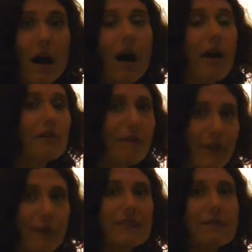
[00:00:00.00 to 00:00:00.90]
of the
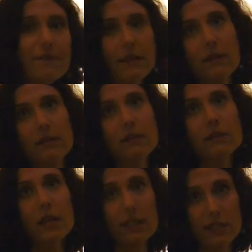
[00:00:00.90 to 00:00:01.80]
very difficult
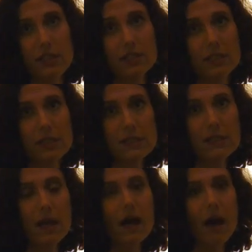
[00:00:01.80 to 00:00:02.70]
conditions
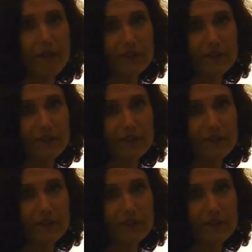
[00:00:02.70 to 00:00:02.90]
of